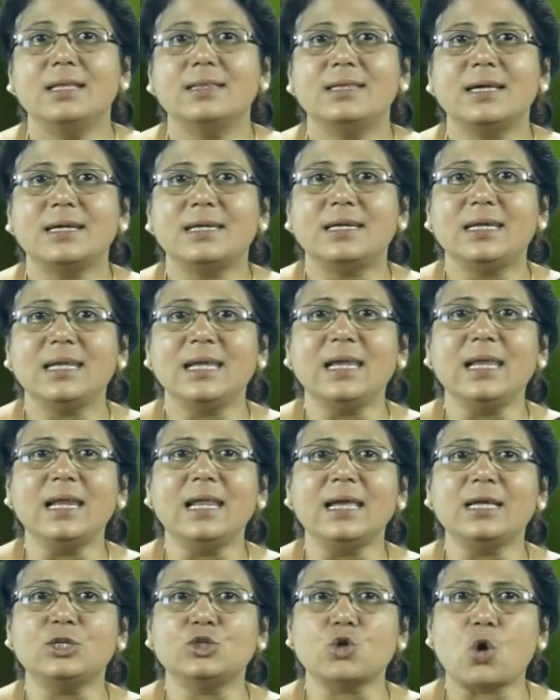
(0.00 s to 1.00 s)
The
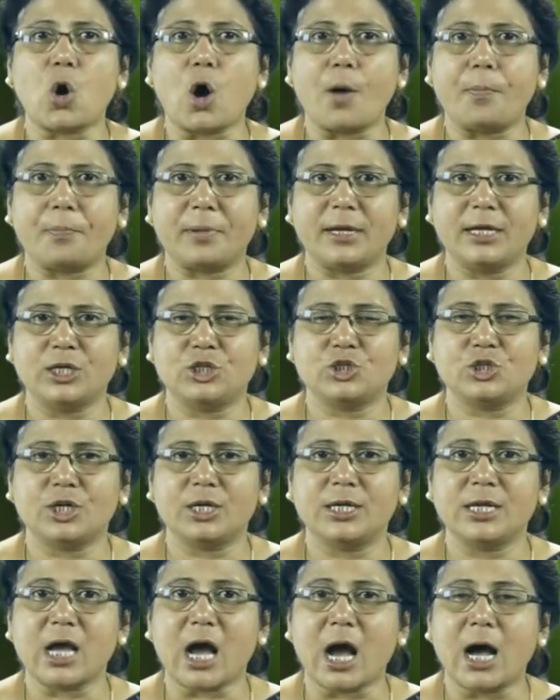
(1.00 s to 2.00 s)
tillage
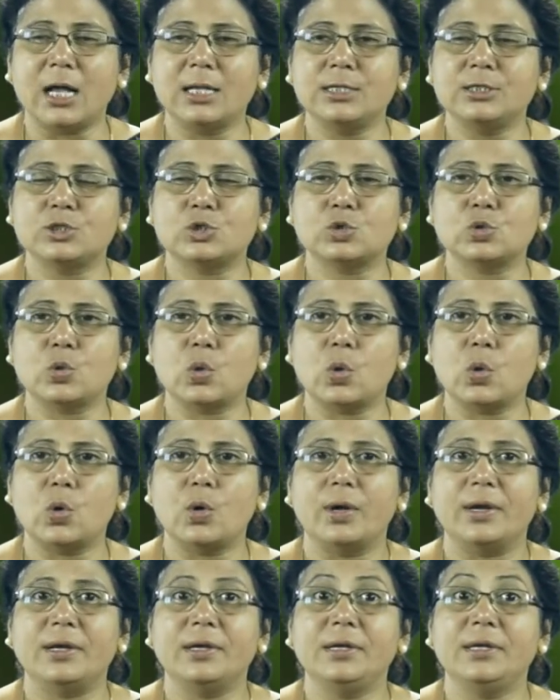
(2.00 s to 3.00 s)
operation
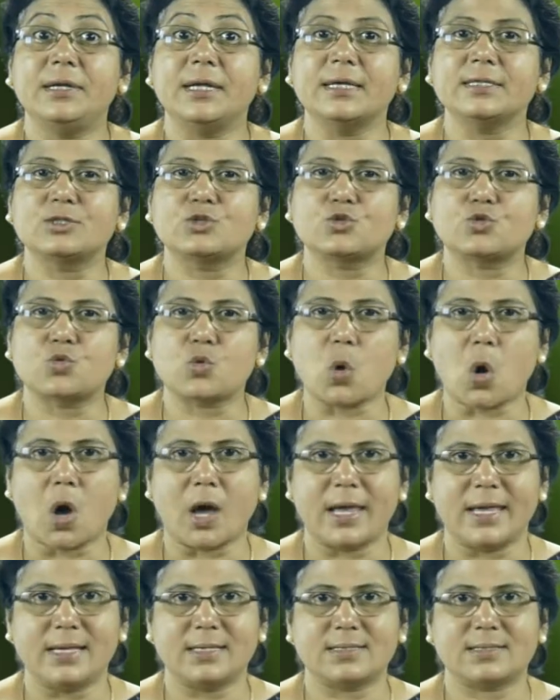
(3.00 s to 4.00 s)
also
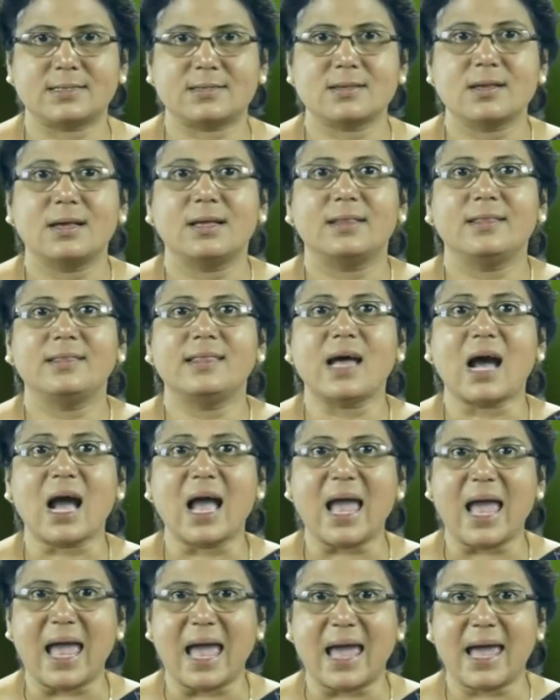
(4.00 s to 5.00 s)
destroys the
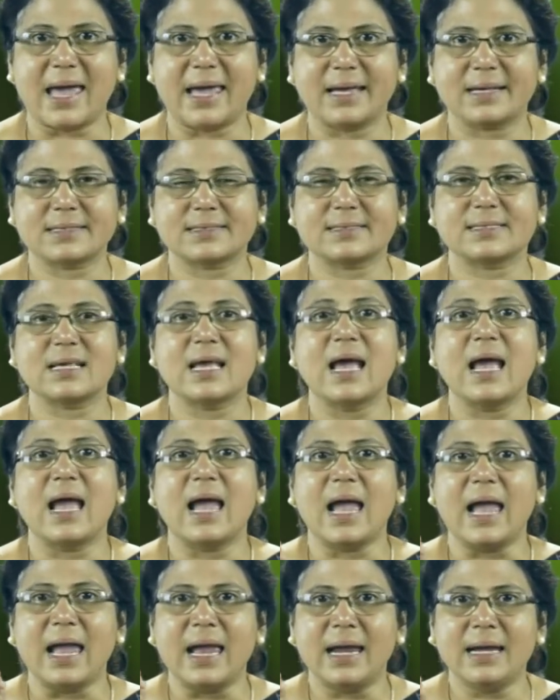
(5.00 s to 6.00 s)
eggs
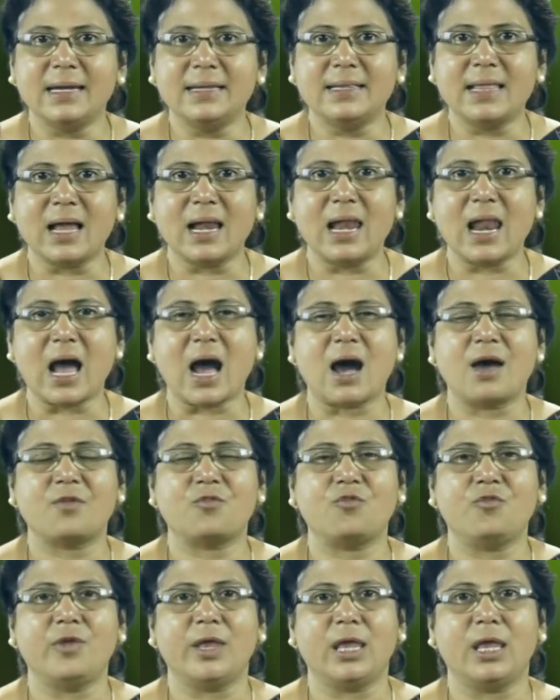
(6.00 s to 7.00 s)
and the
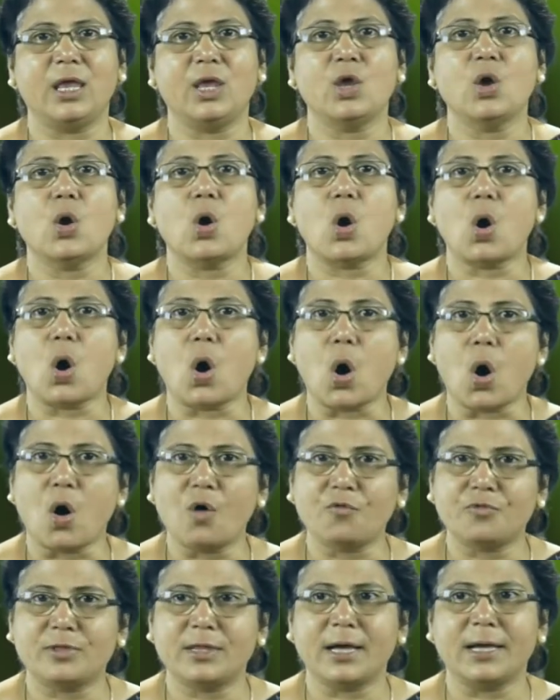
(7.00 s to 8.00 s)
larvae
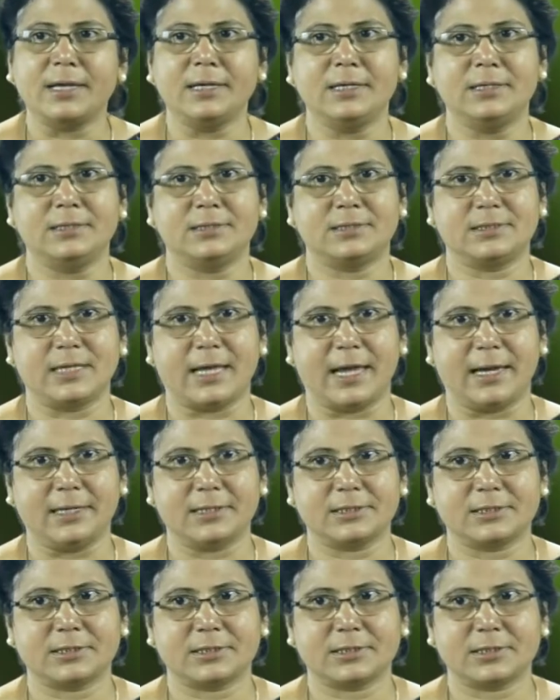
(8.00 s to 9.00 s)
of the
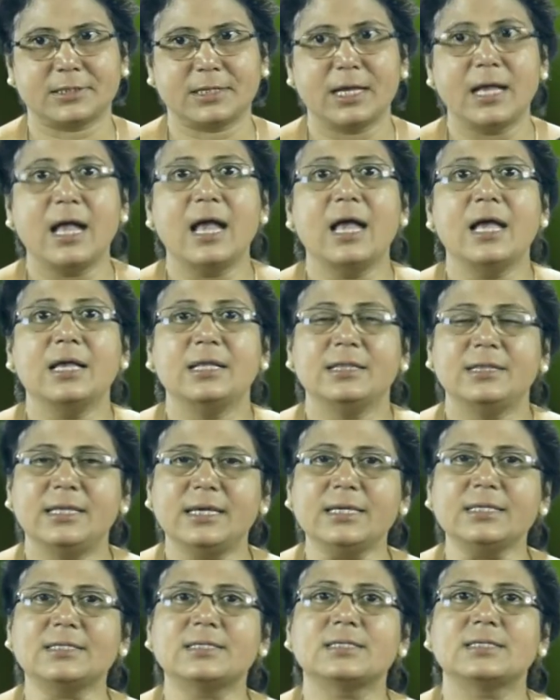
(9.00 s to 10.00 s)
insects.
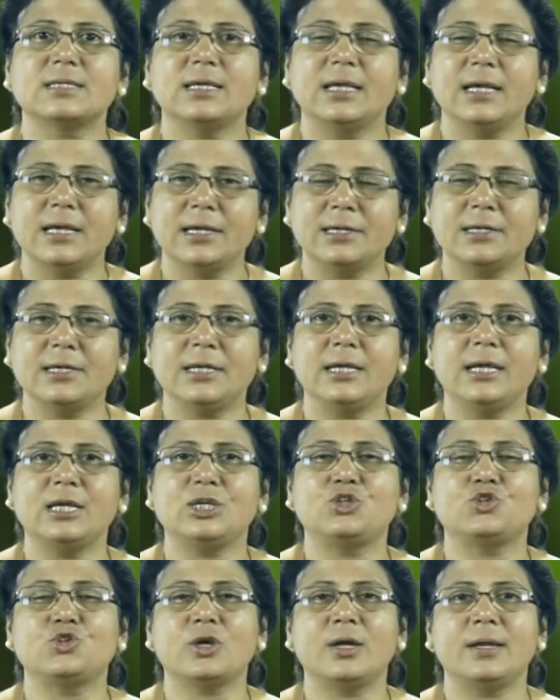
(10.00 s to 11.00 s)
This
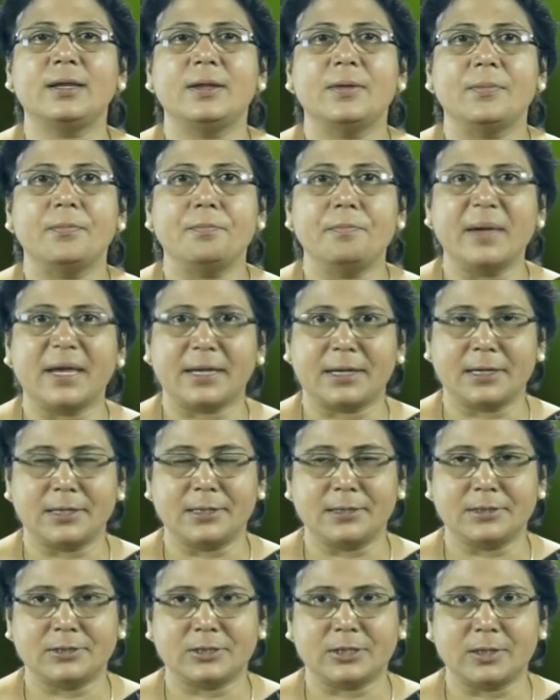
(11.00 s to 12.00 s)
irrigation
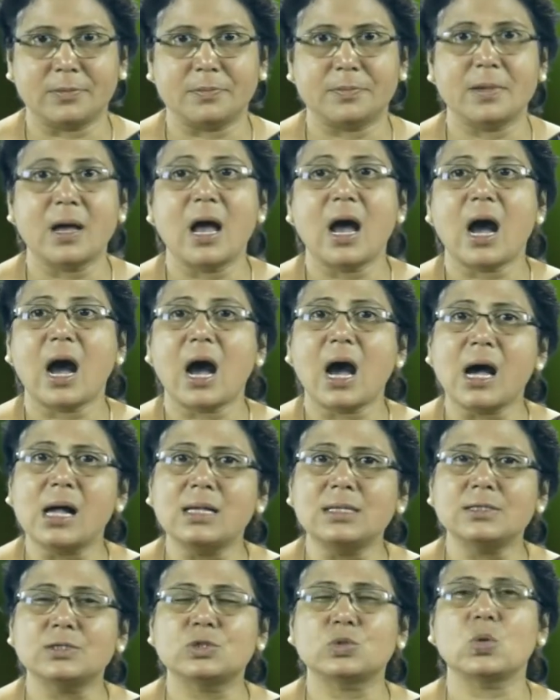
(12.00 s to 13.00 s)
mechanism
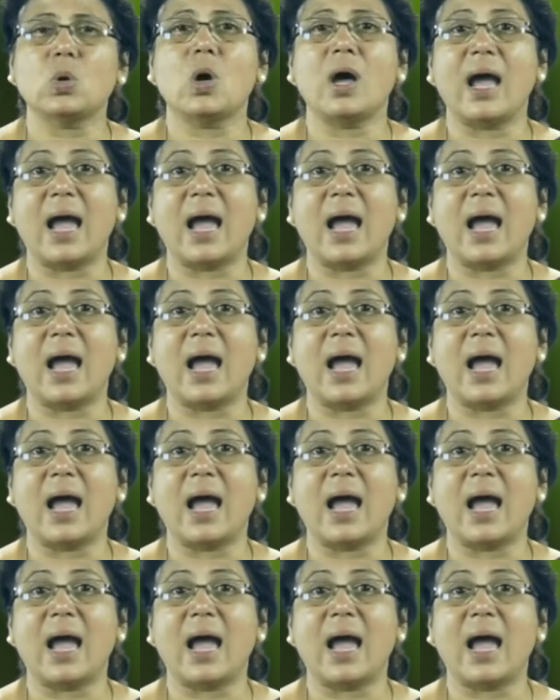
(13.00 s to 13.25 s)
also